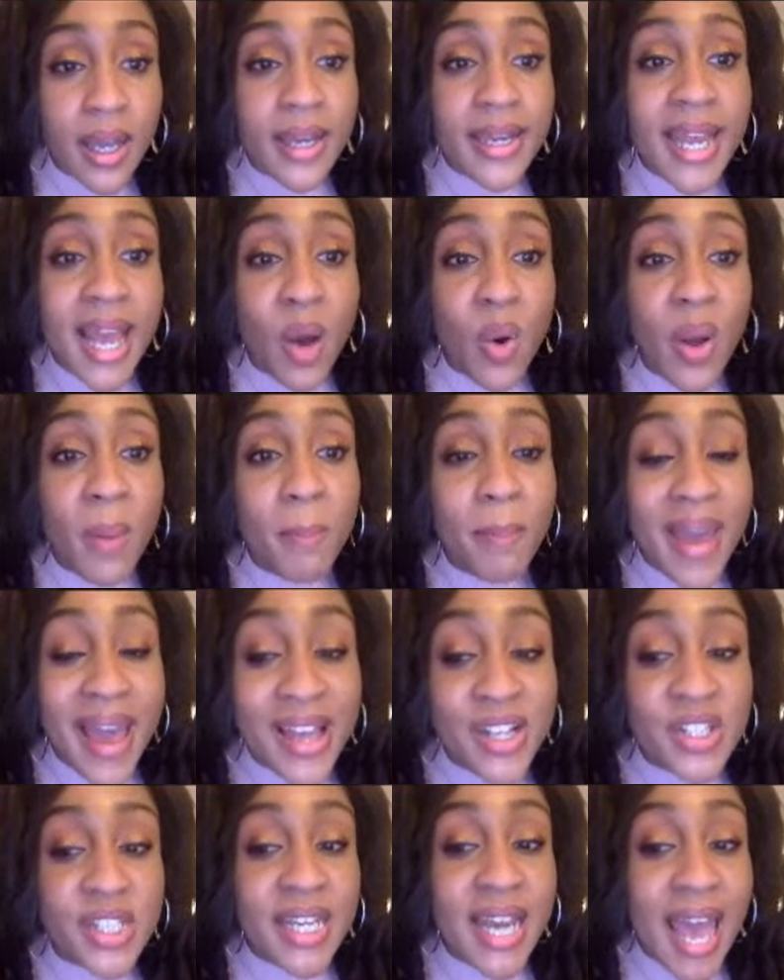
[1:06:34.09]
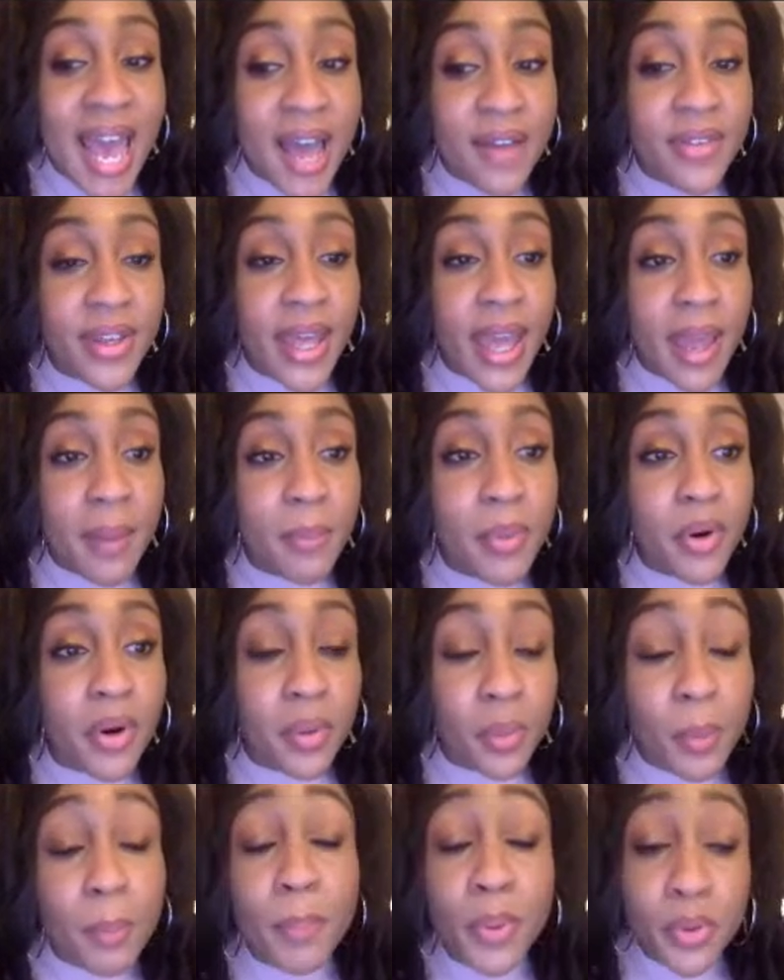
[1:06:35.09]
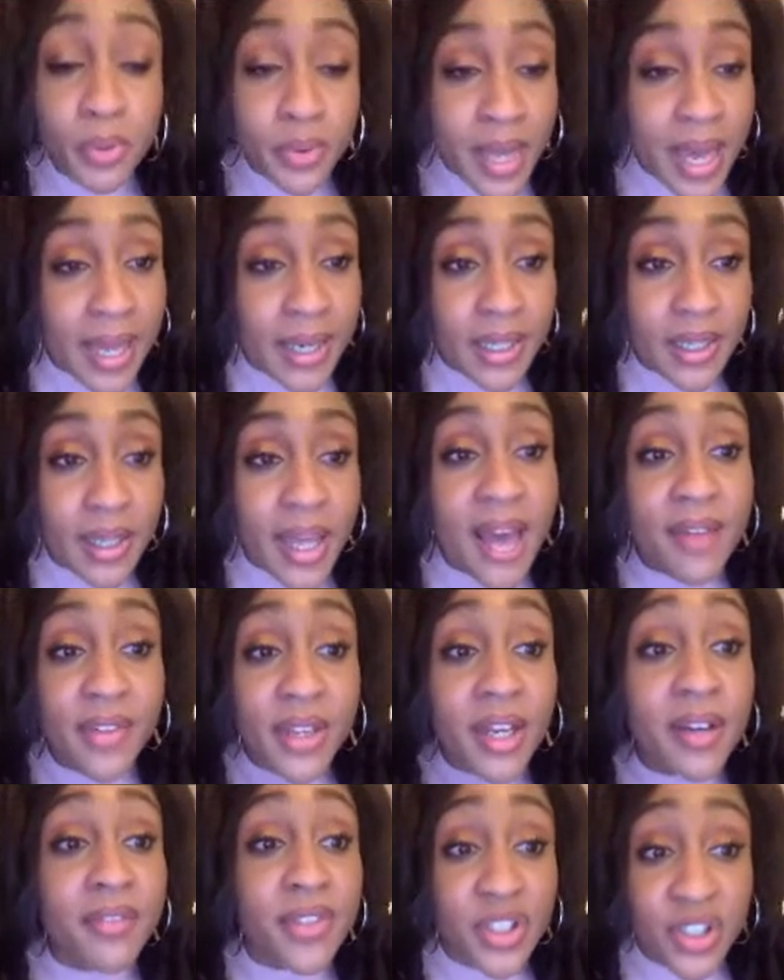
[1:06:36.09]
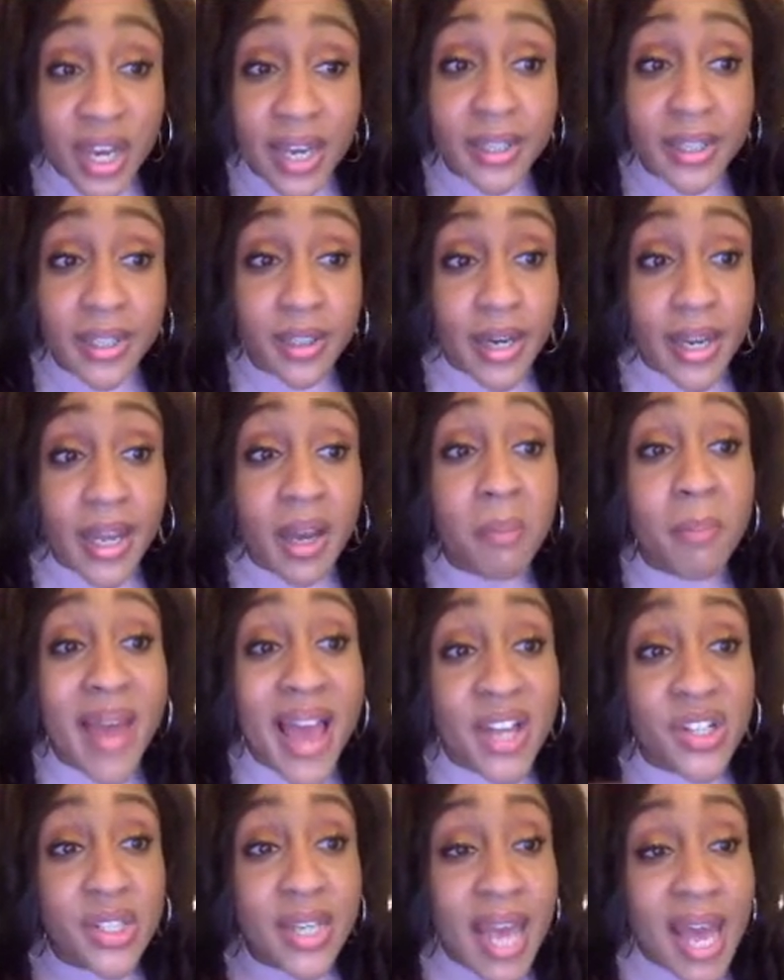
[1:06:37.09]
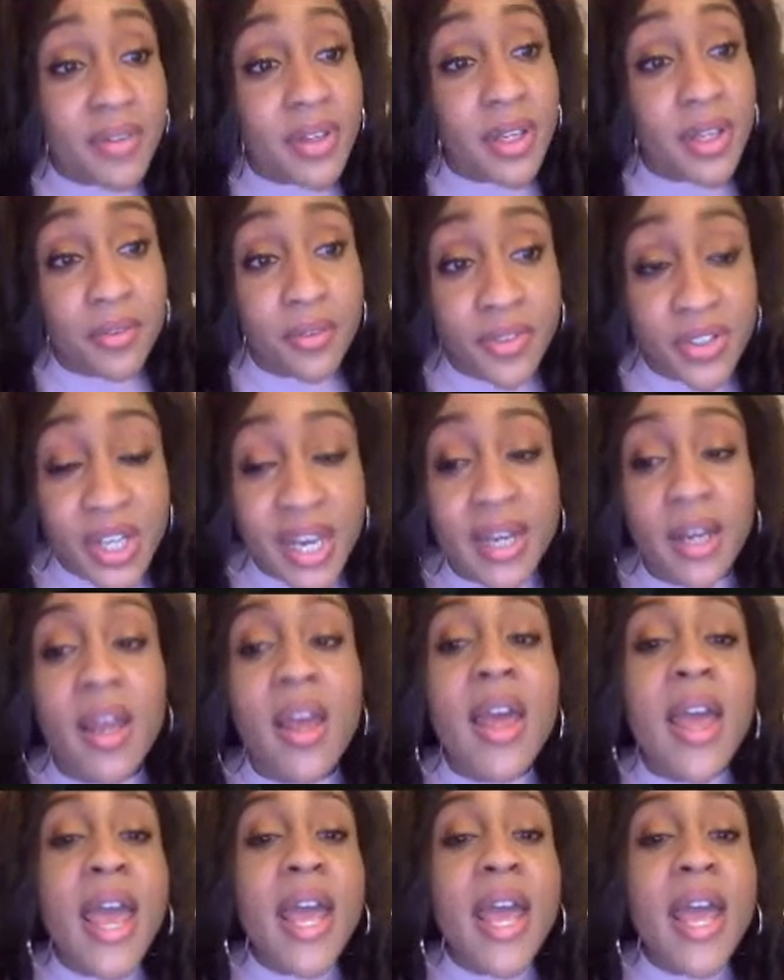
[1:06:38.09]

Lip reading: Now imagine having a punani, having a vagina, right? Imagine having a vagina.